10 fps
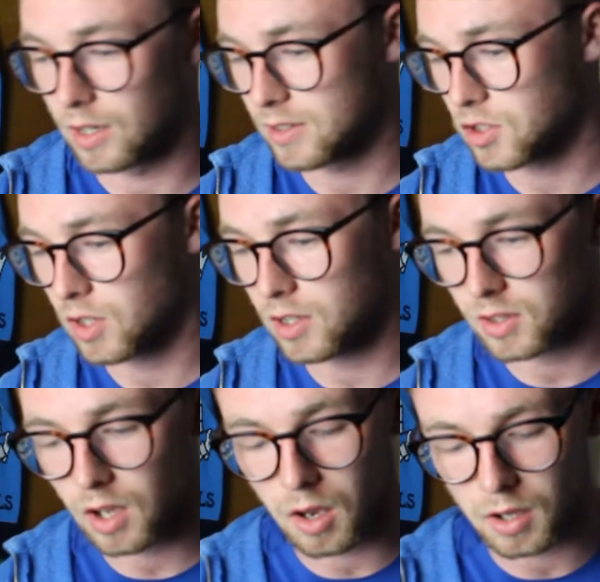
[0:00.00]

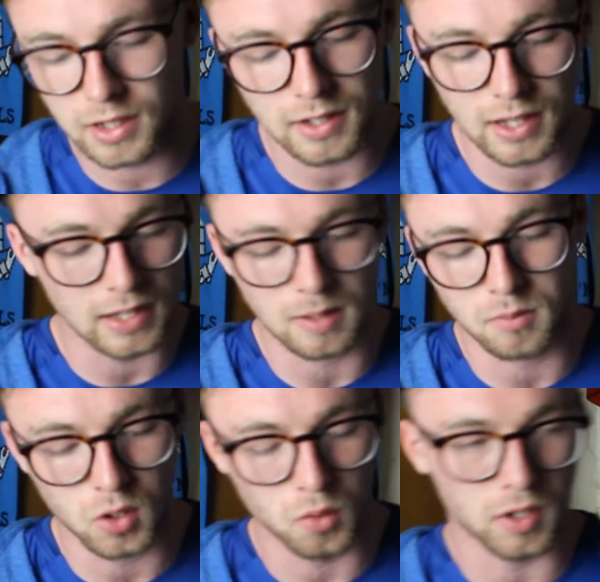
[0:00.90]
I need to get them
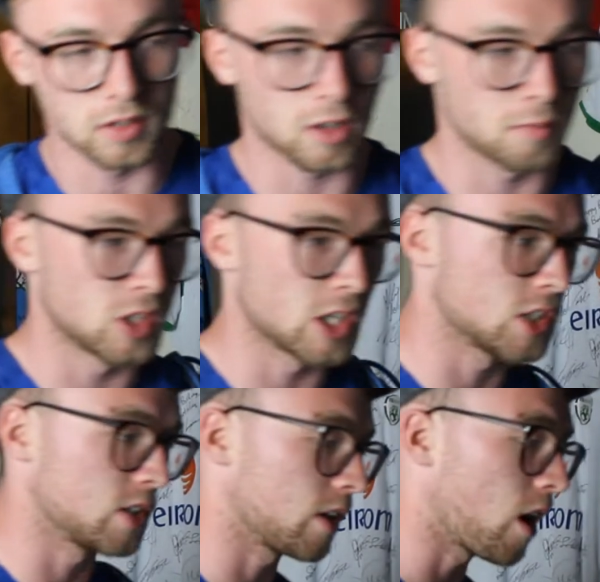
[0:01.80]
two things off my
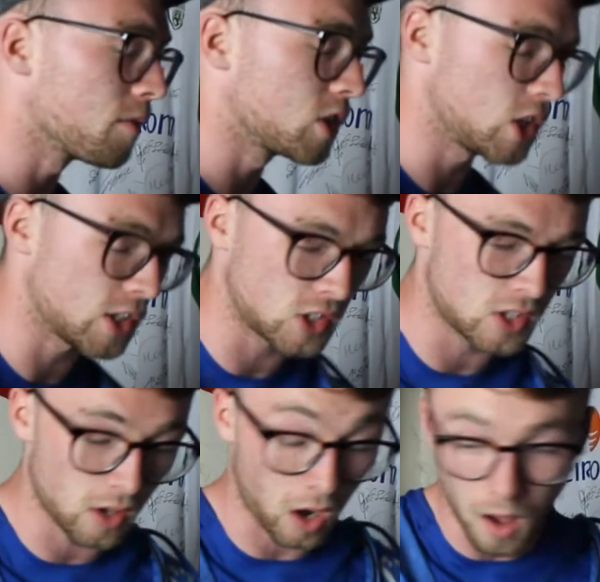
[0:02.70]
chest. The
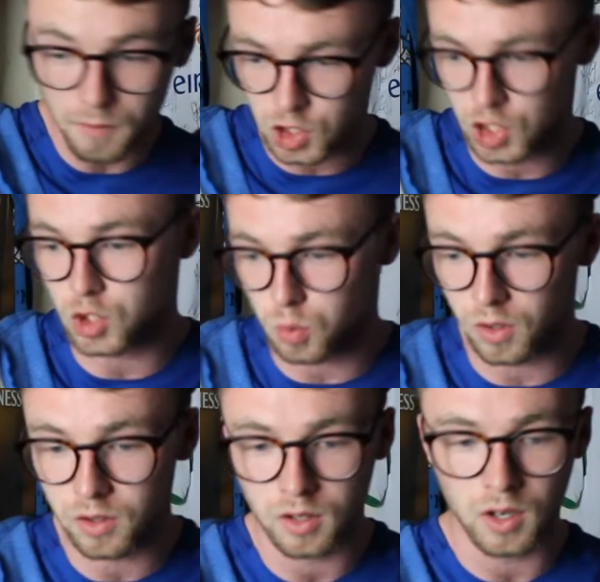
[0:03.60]
Kovacic
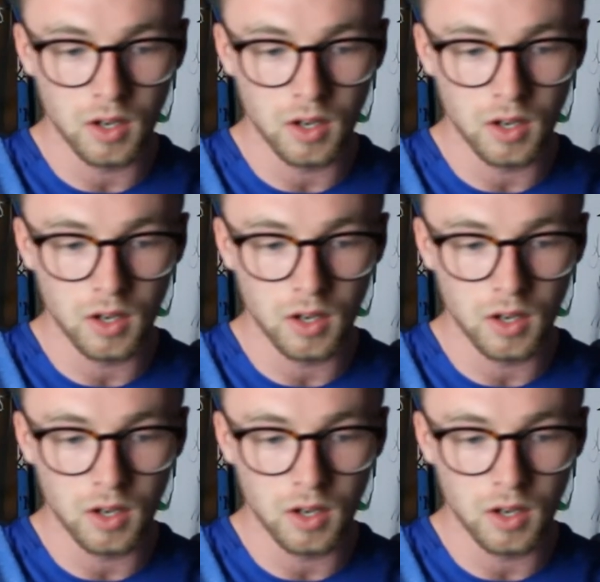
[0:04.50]
one,